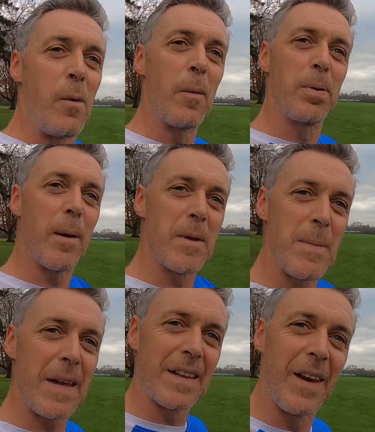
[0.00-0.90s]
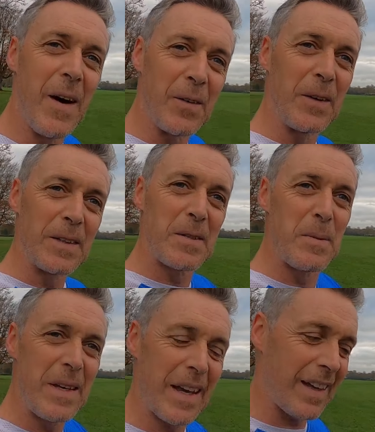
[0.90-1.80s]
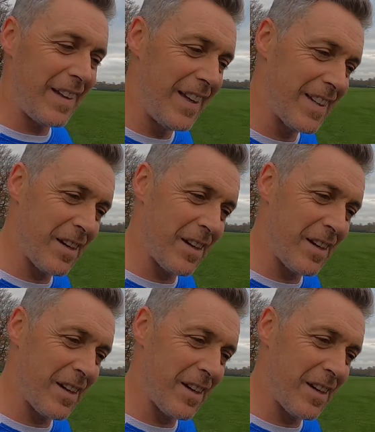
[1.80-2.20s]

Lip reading: we'll probably make a long run this weekend.